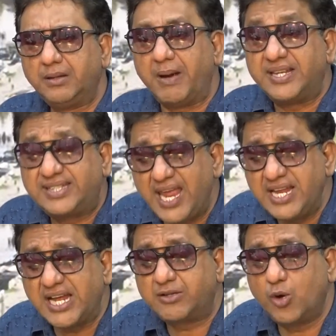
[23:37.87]
by
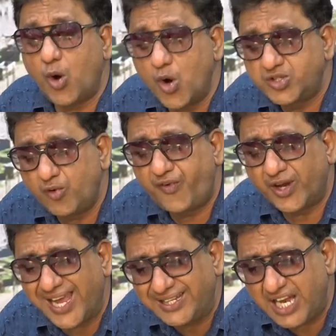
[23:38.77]
saying that those who
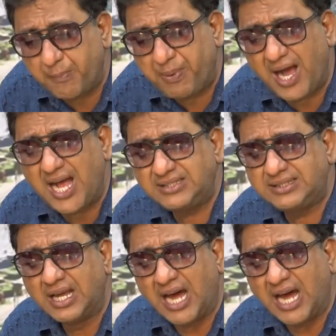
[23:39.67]
forget their past